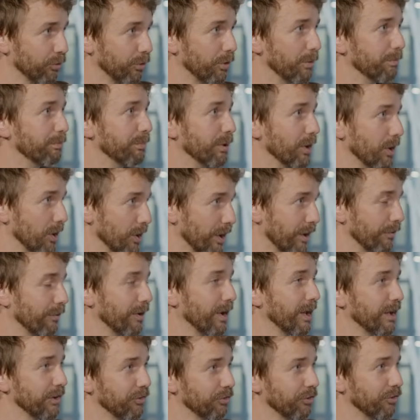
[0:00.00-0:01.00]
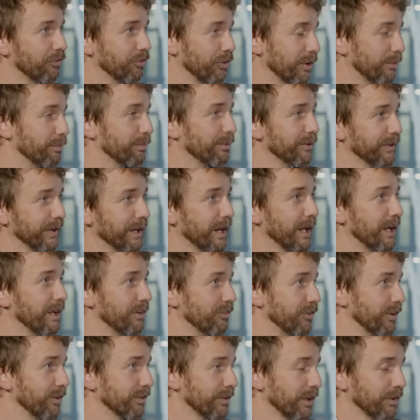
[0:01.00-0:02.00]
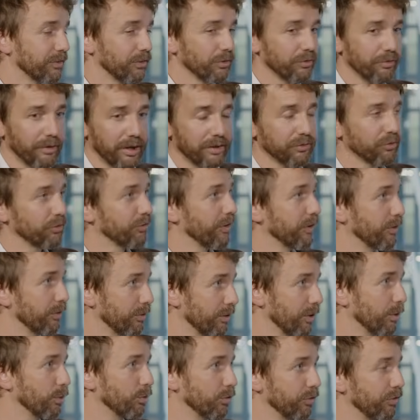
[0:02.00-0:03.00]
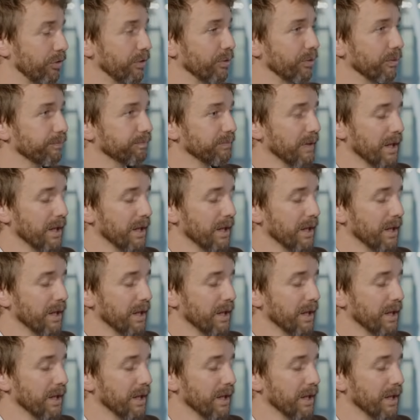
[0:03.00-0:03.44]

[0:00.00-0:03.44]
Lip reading: so you build a relationship with an agent that you trust and knows you.